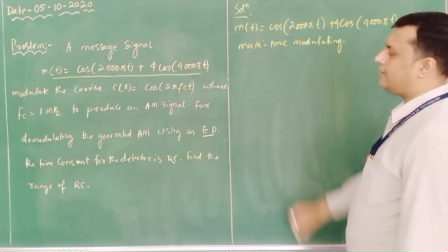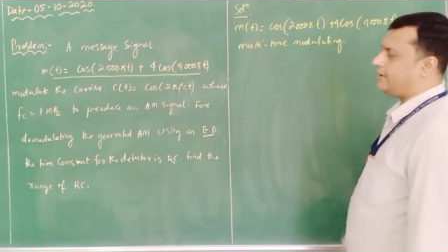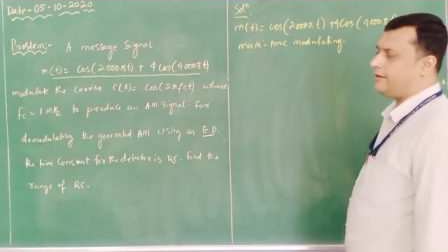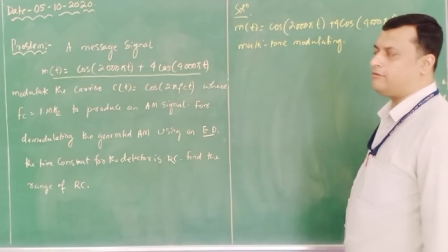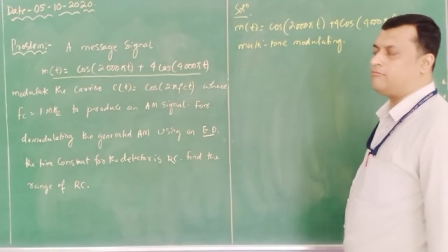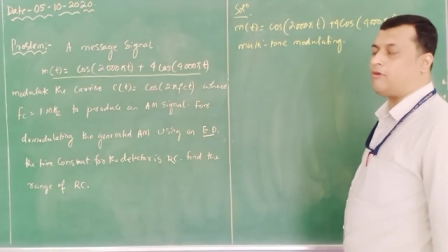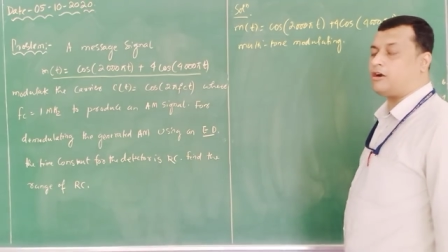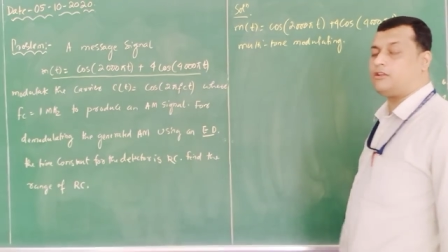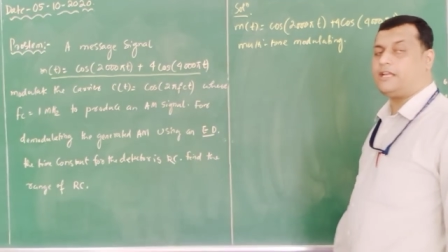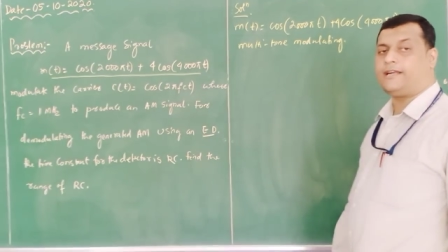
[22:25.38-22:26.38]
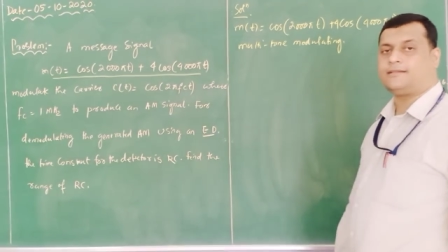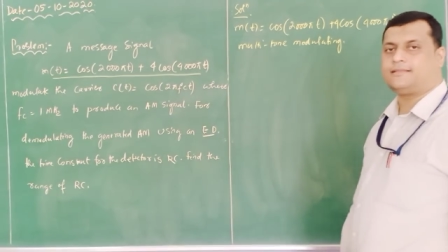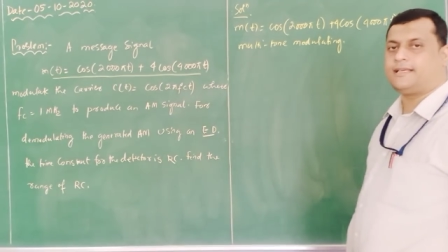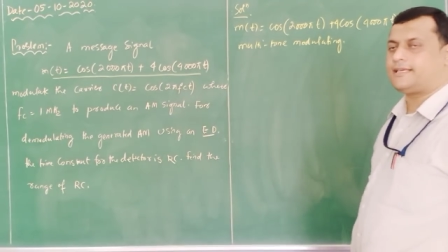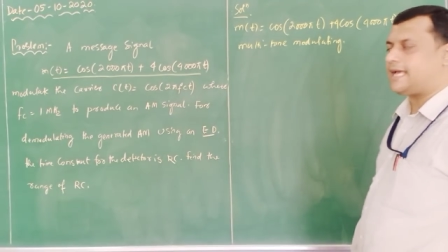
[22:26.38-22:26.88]
it modulates
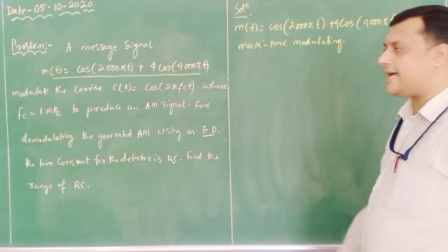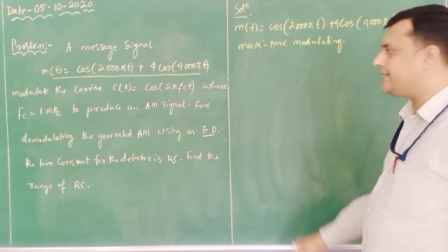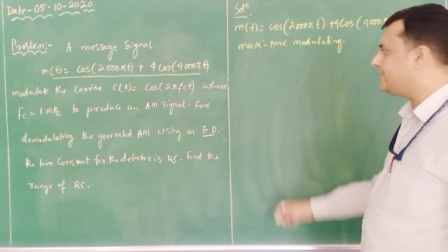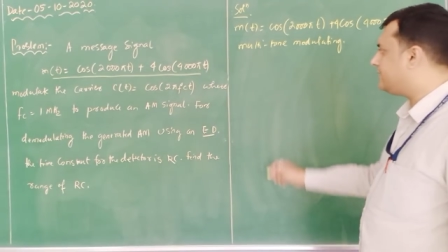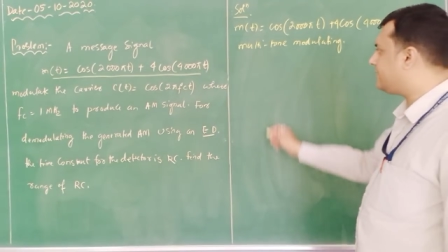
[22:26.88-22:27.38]
the carrier,